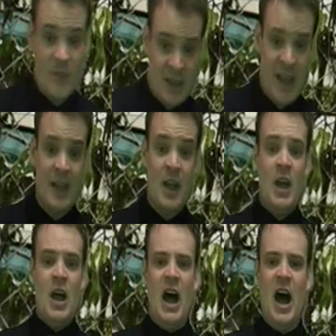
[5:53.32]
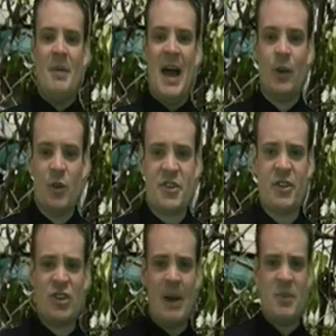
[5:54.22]
Okay. And also
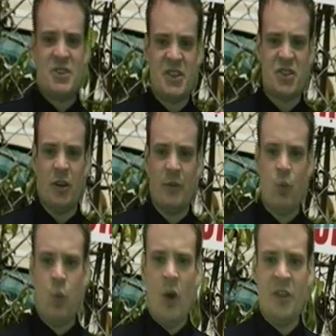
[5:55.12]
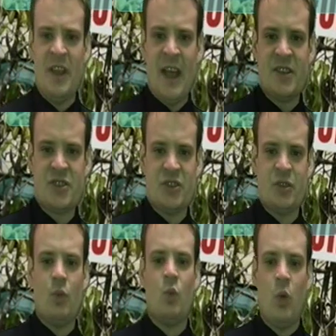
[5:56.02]
the repetition of one
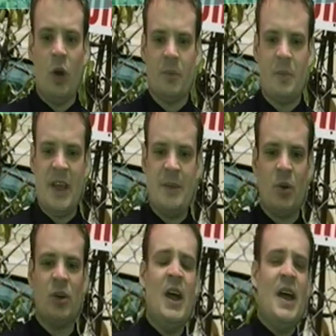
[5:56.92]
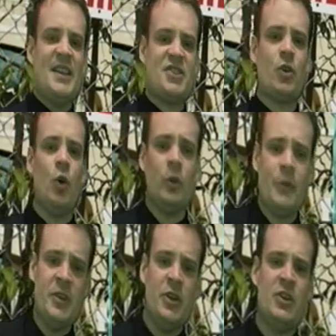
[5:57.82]
nation, one people. It's a call
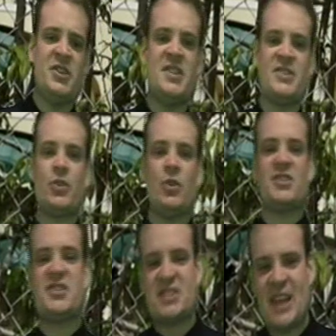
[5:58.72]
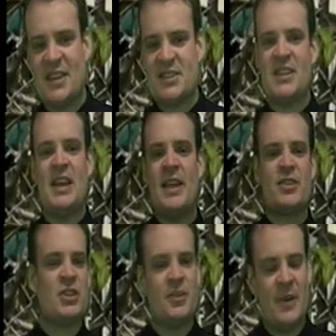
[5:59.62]
for unity, it's a call to stand
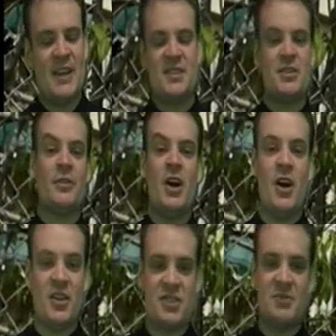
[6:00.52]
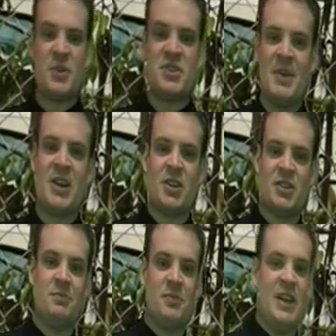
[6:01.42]
together in the face of the hardships which America
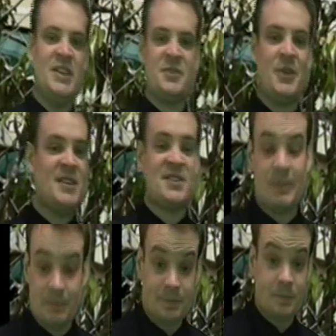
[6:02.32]
is facing.